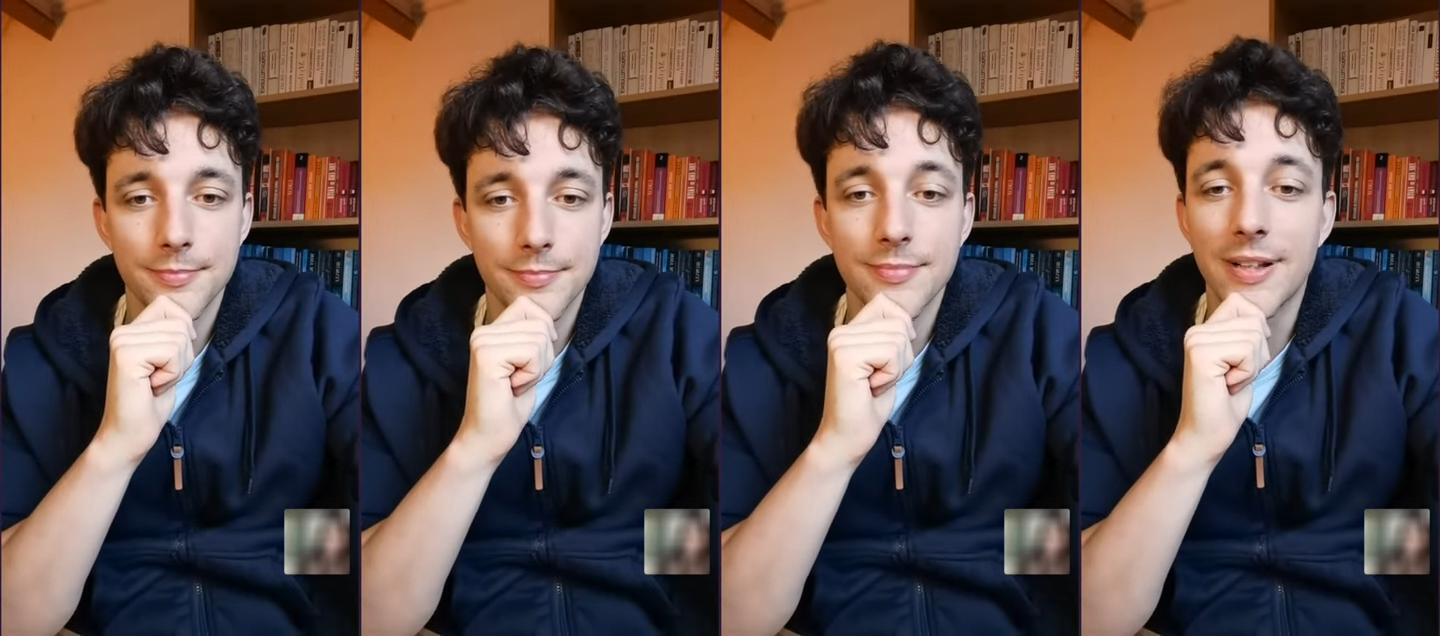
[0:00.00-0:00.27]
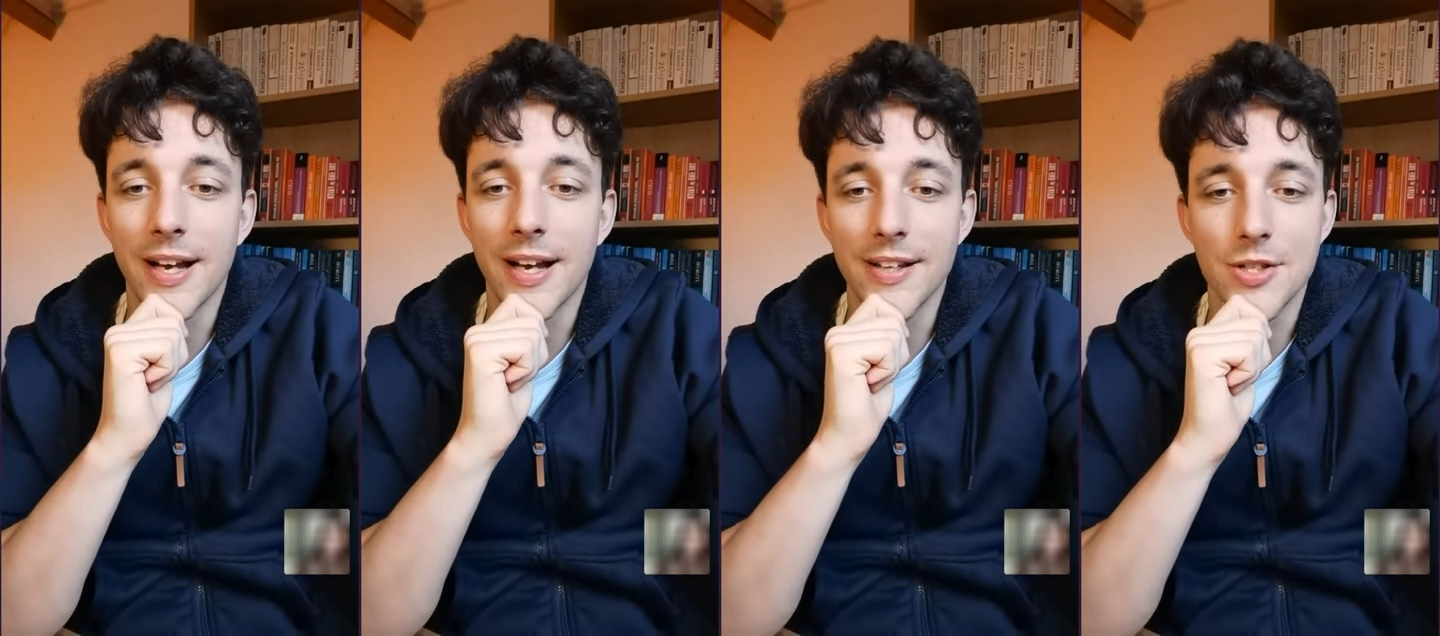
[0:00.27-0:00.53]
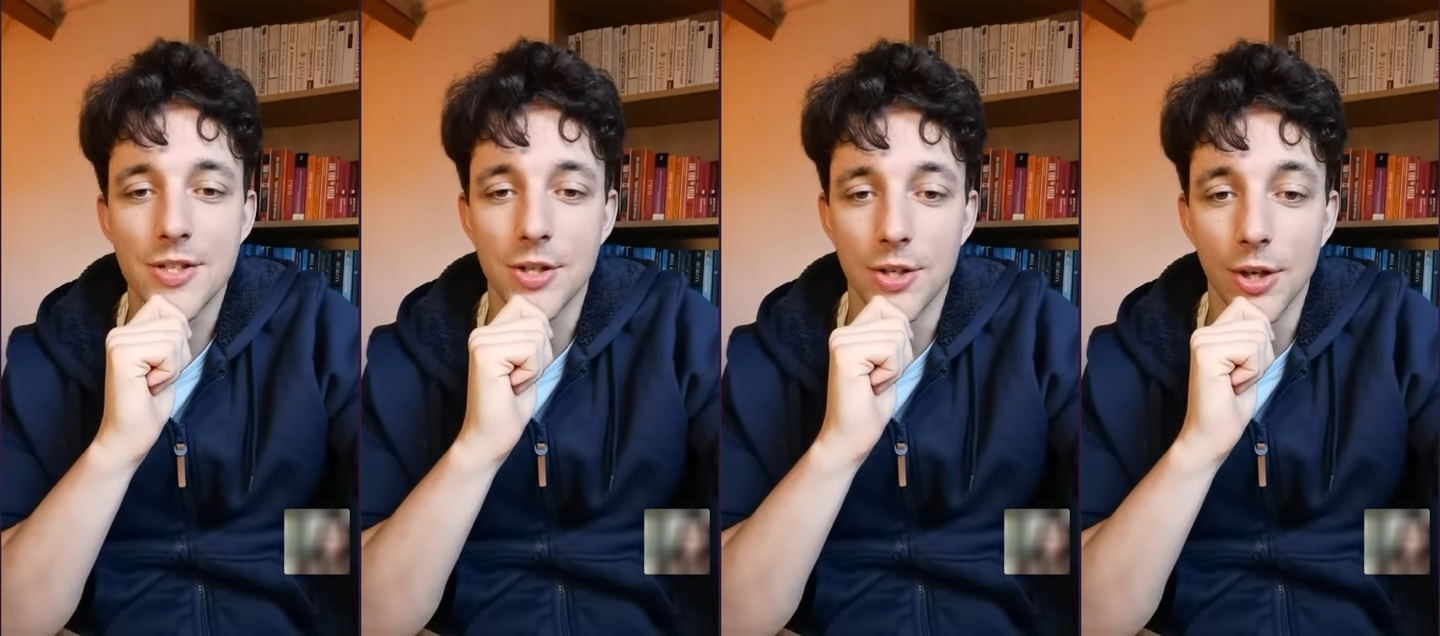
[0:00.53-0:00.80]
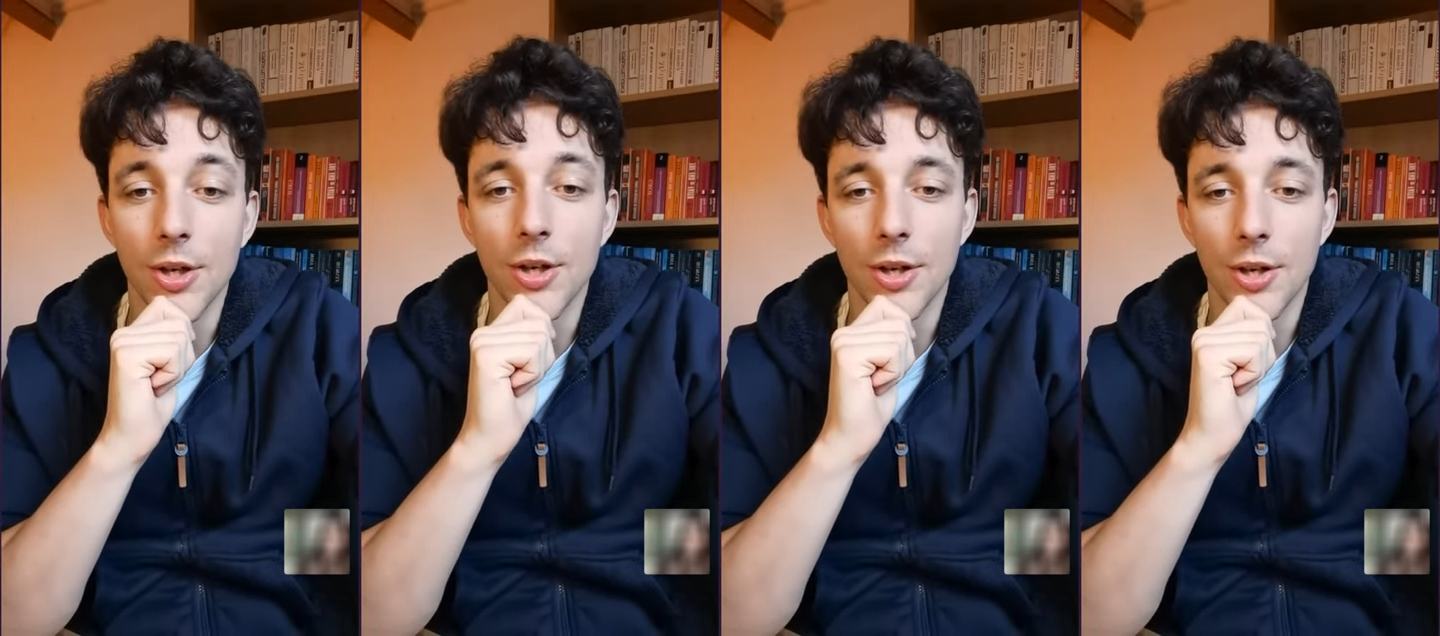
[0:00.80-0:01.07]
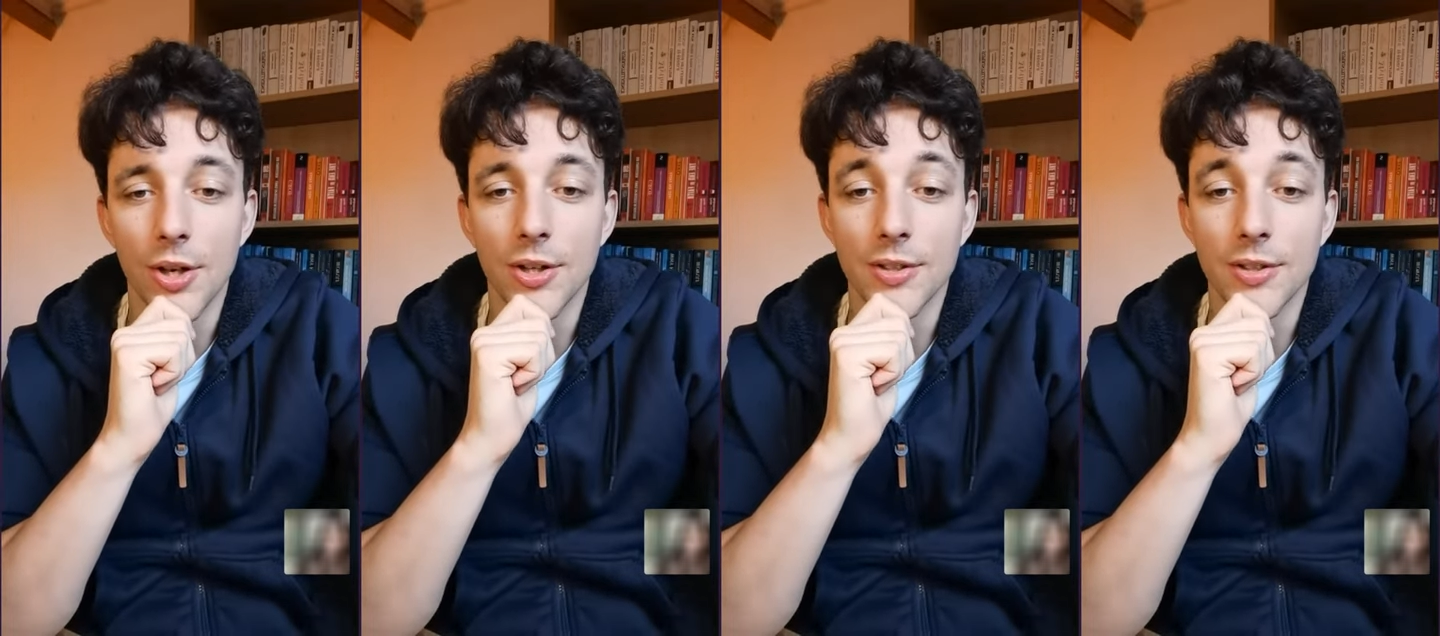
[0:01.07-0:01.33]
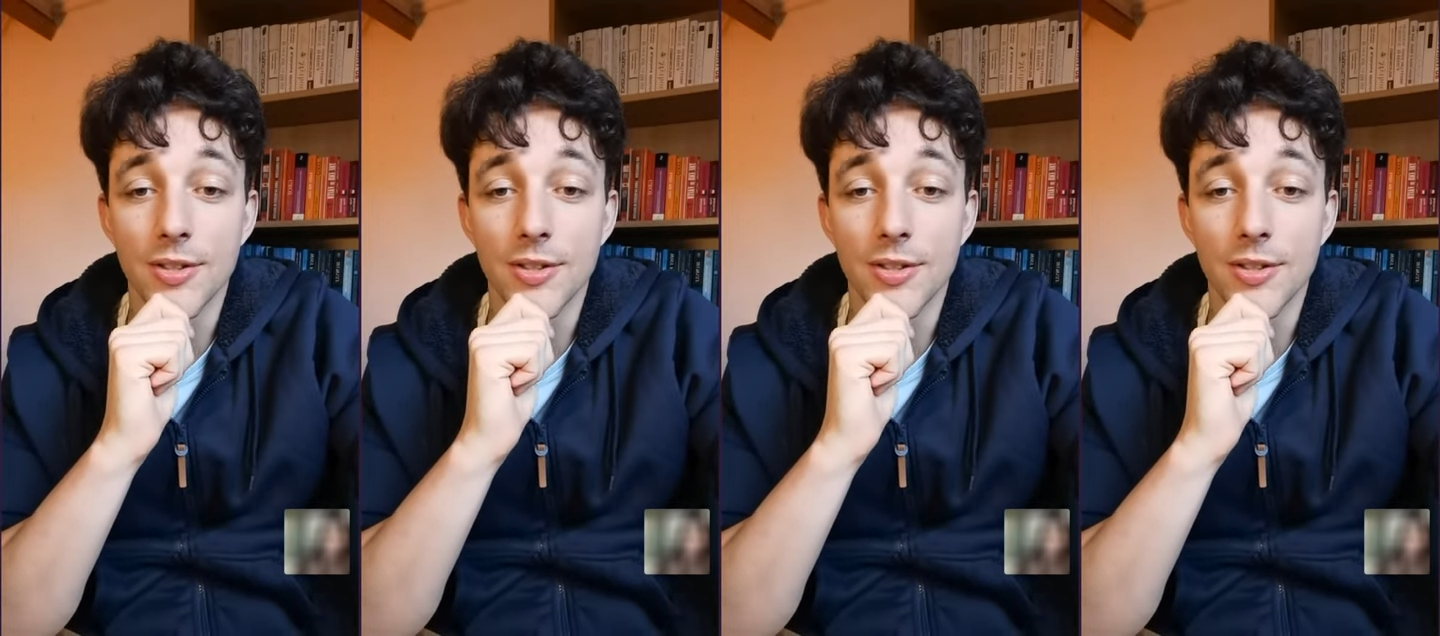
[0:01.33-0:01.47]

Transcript: That's good.